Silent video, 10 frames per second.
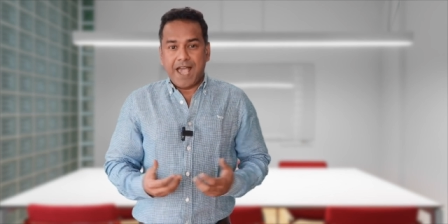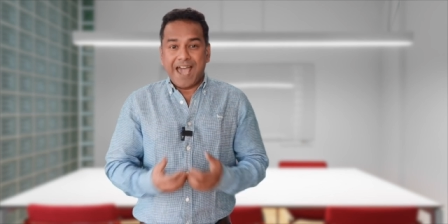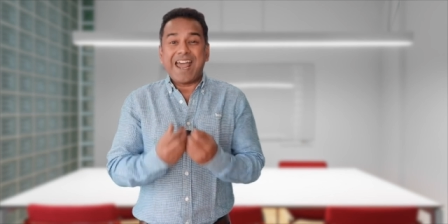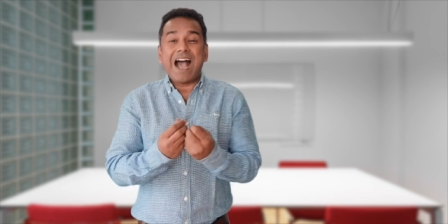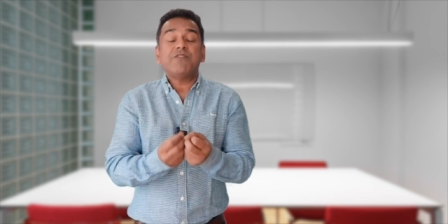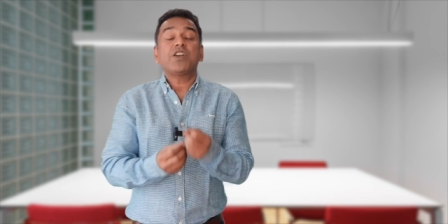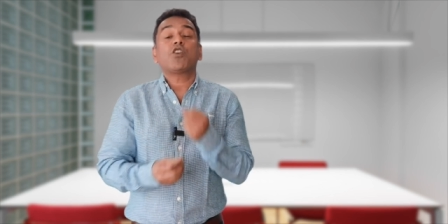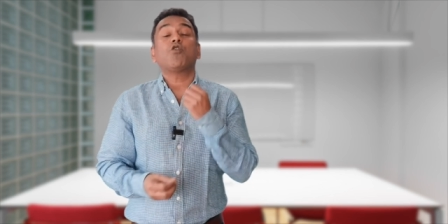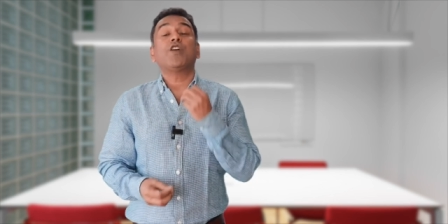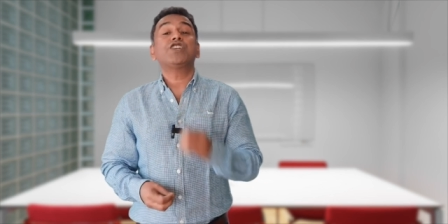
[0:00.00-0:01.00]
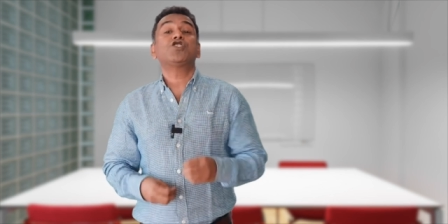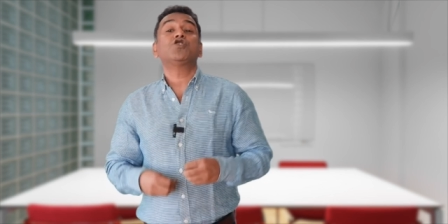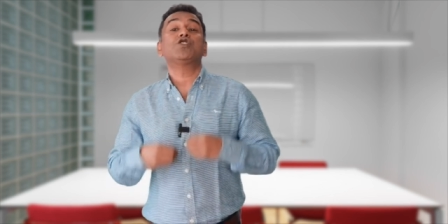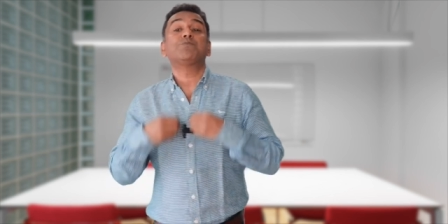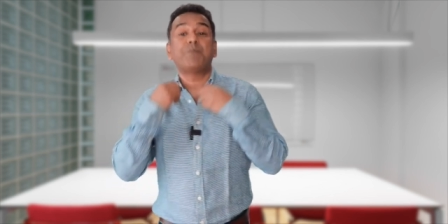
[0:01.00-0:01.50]
and have the courage
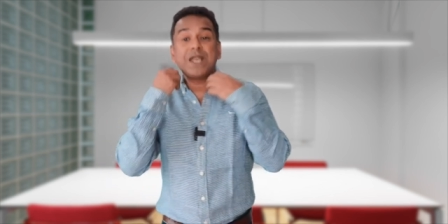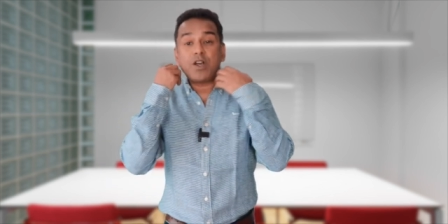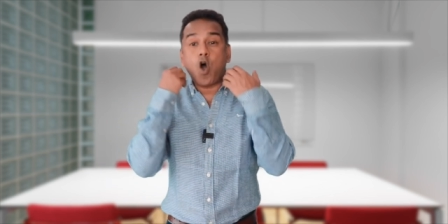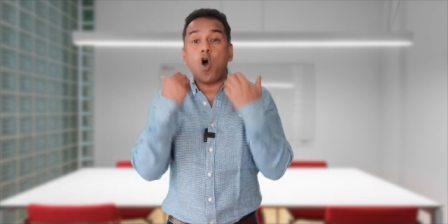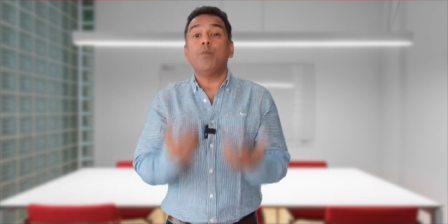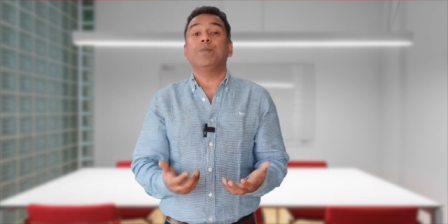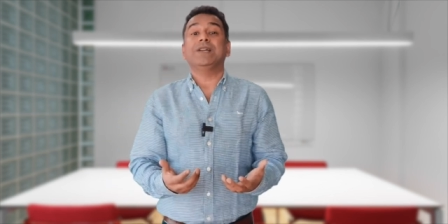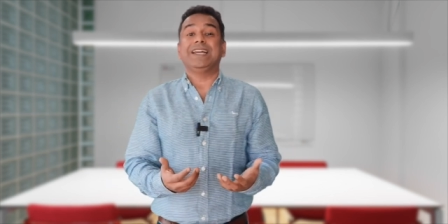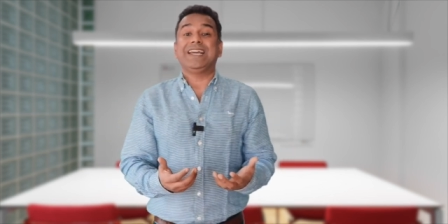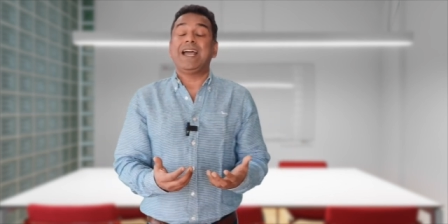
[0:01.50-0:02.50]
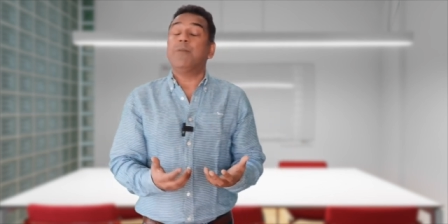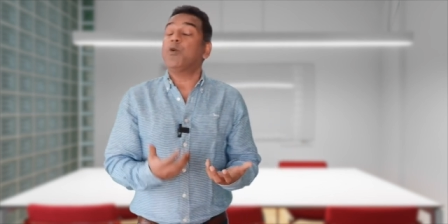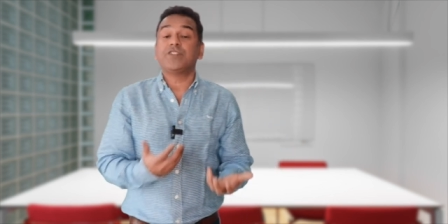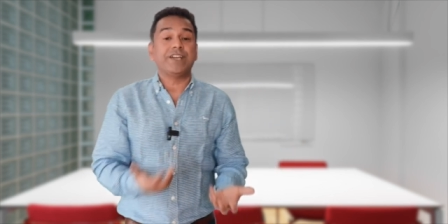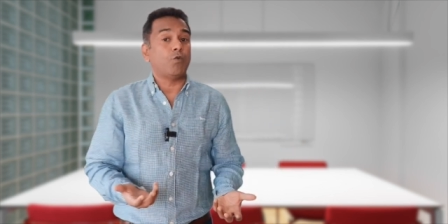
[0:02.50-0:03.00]
to speak openly
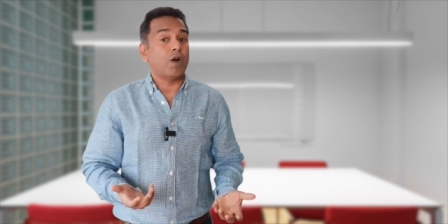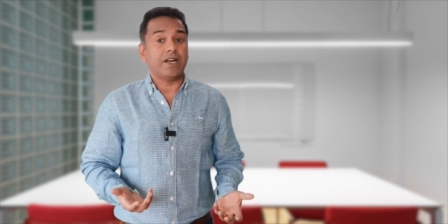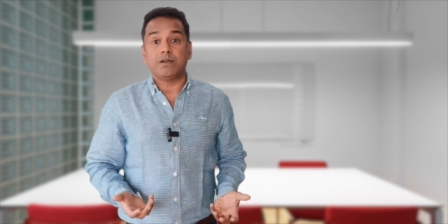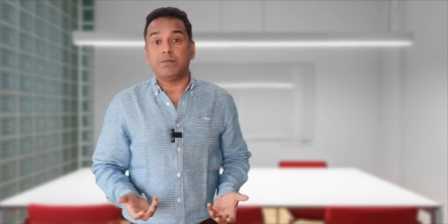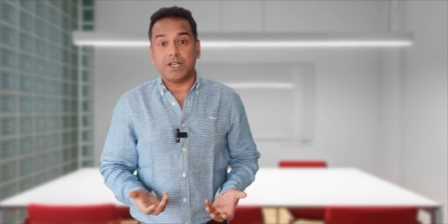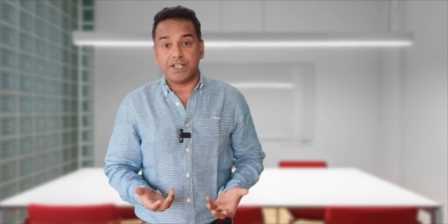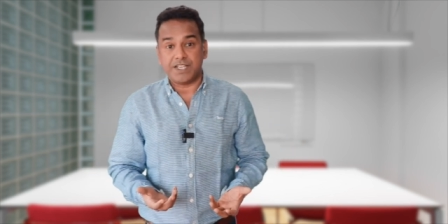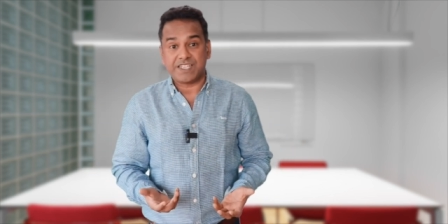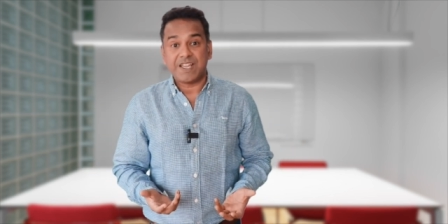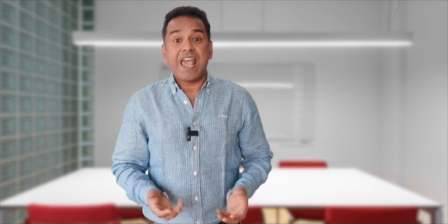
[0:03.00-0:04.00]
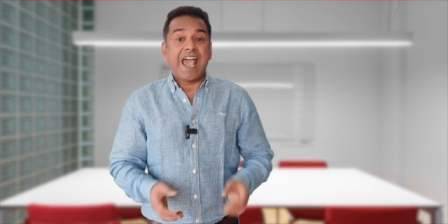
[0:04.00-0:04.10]
about their vulnerabilities